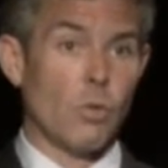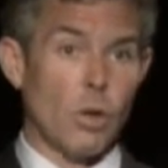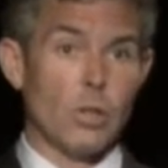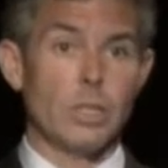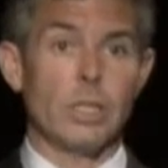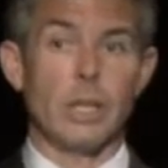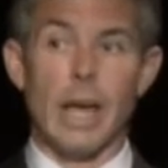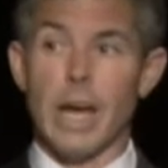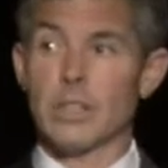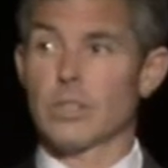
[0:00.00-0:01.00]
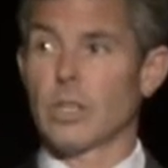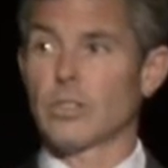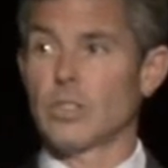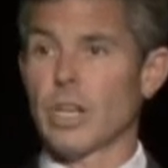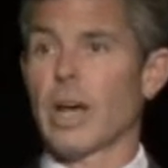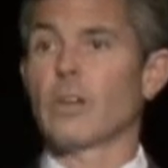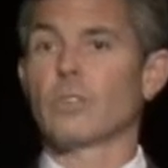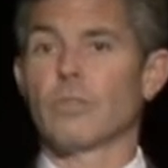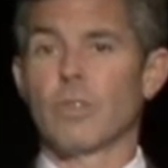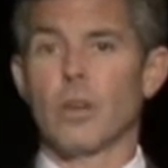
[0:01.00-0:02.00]
quality, and access challenge
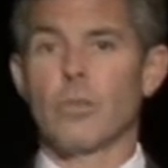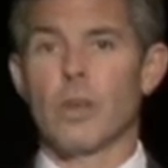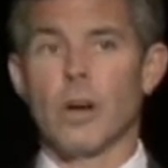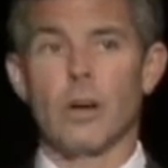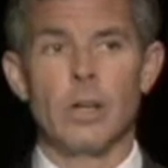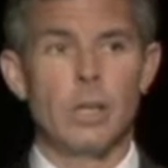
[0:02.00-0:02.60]
of healthcare